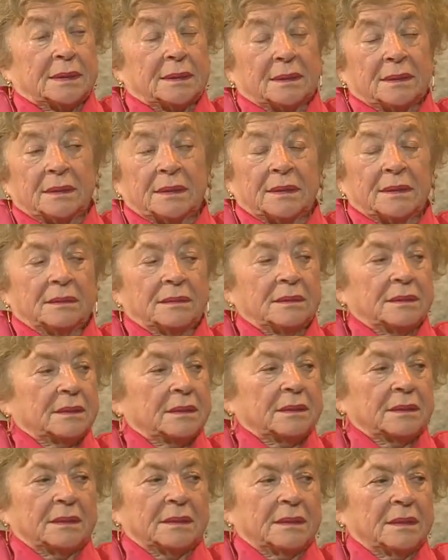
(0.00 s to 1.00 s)
She,
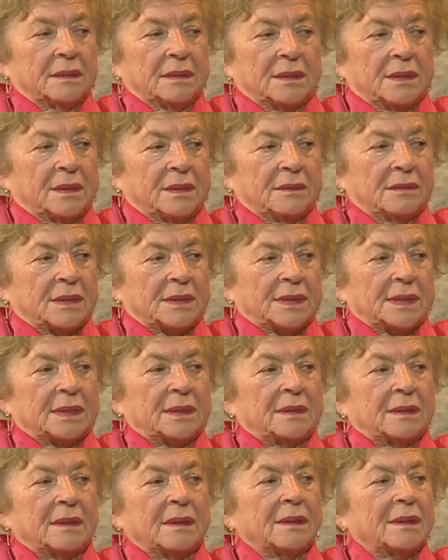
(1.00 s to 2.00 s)
she was,
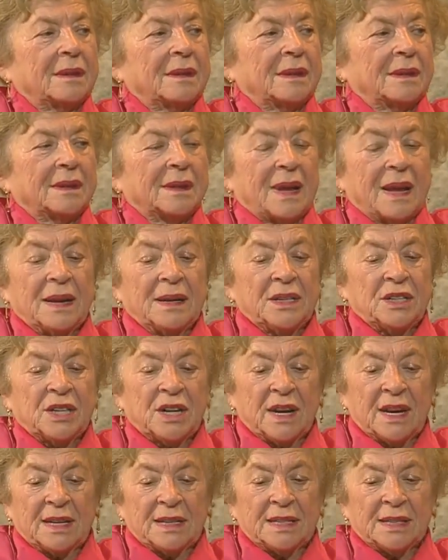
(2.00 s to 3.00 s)
then
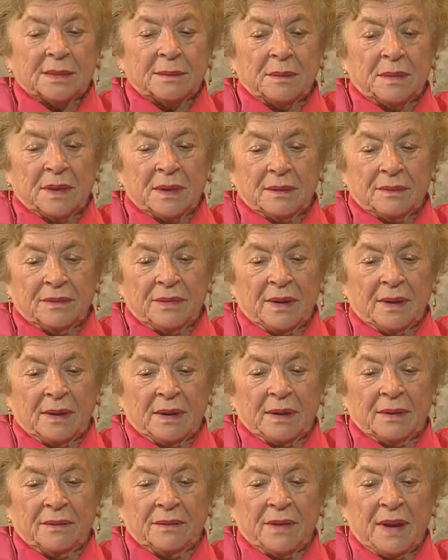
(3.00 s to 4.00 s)
she asked me if,
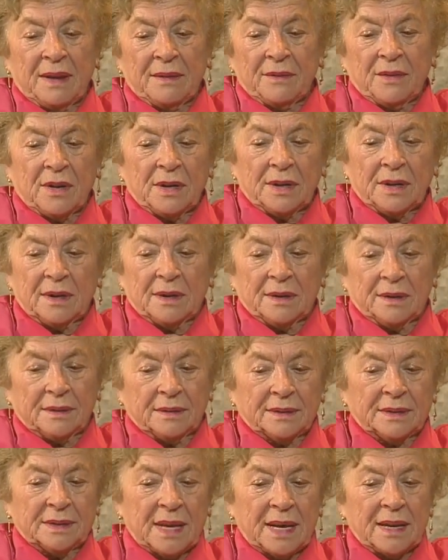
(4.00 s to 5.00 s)
if I want to
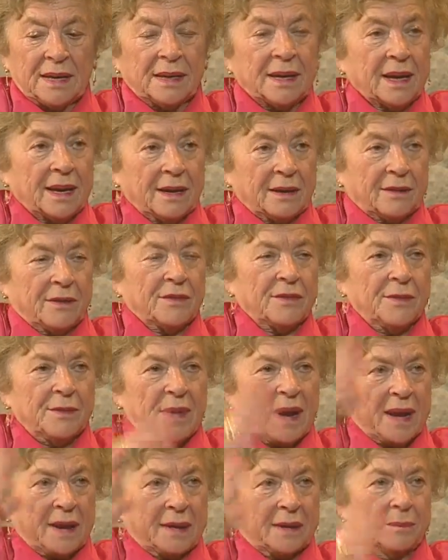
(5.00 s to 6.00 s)
take care of
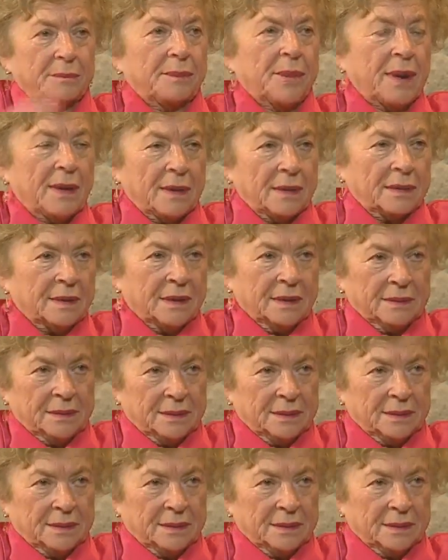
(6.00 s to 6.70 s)
my bank